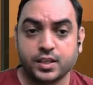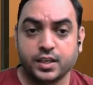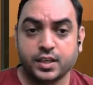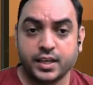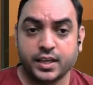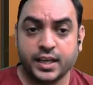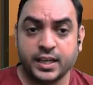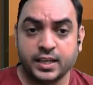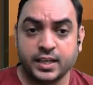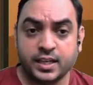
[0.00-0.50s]

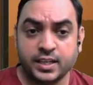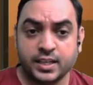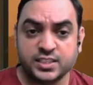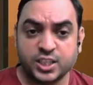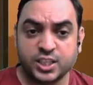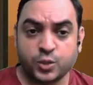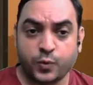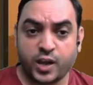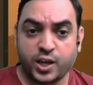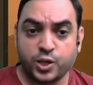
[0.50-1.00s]
Intrinsic
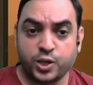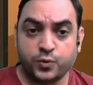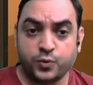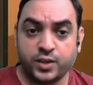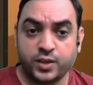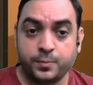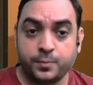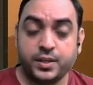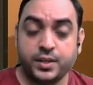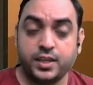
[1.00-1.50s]
value will
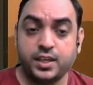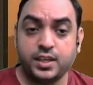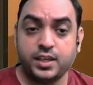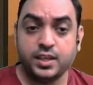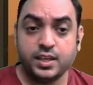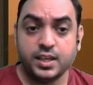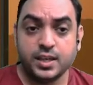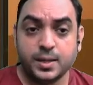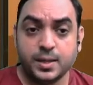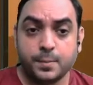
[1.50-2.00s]
be
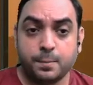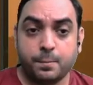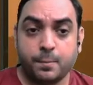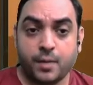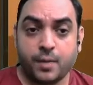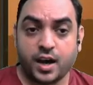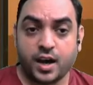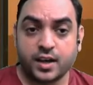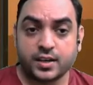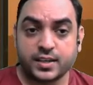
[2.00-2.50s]

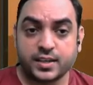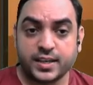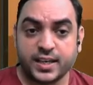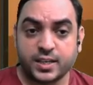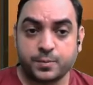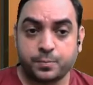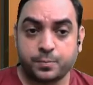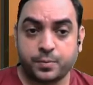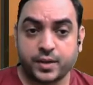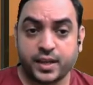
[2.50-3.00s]

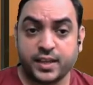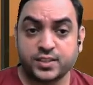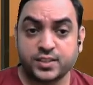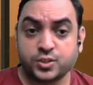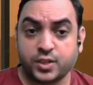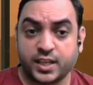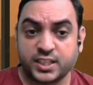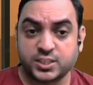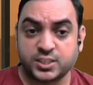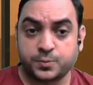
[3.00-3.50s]
market price on
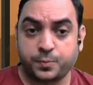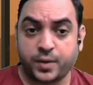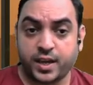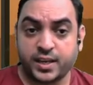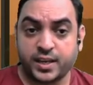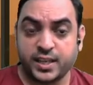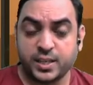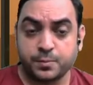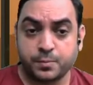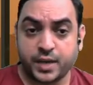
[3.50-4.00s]

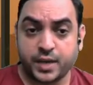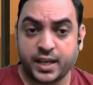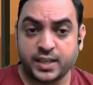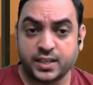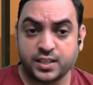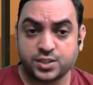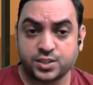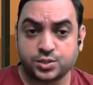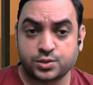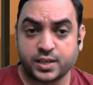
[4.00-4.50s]
expiry
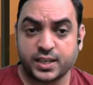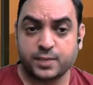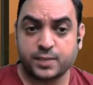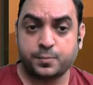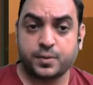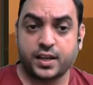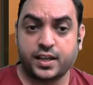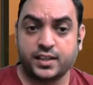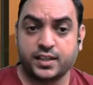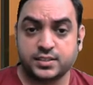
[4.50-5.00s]
minus strike
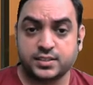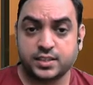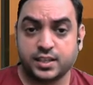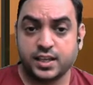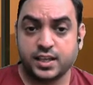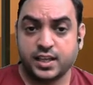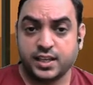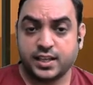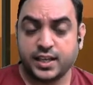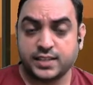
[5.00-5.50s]
price.
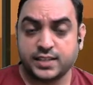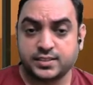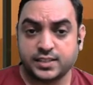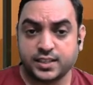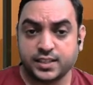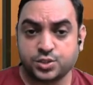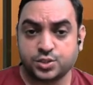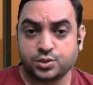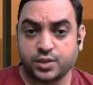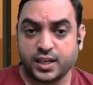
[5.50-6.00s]
Let's say
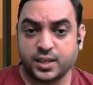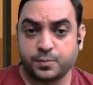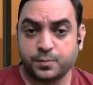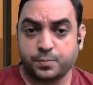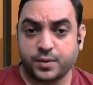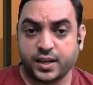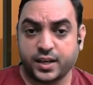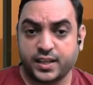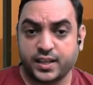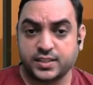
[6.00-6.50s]
strike
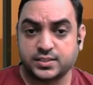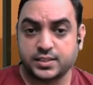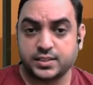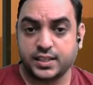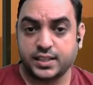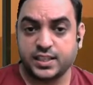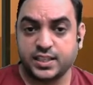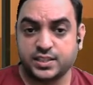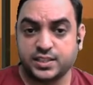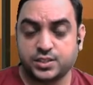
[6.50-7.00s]
price
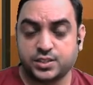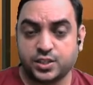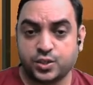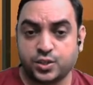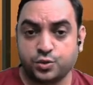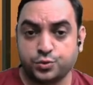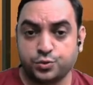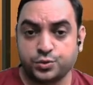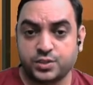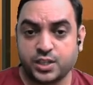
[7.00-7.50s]
is
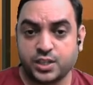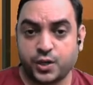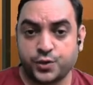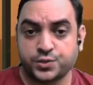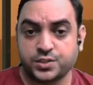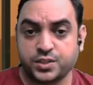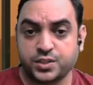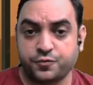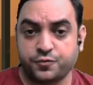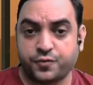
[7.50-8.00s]

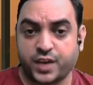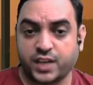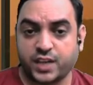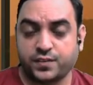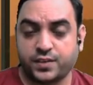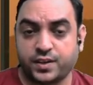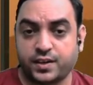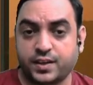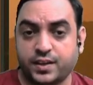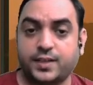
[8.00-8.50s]

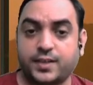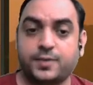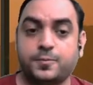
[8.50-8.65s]
2500.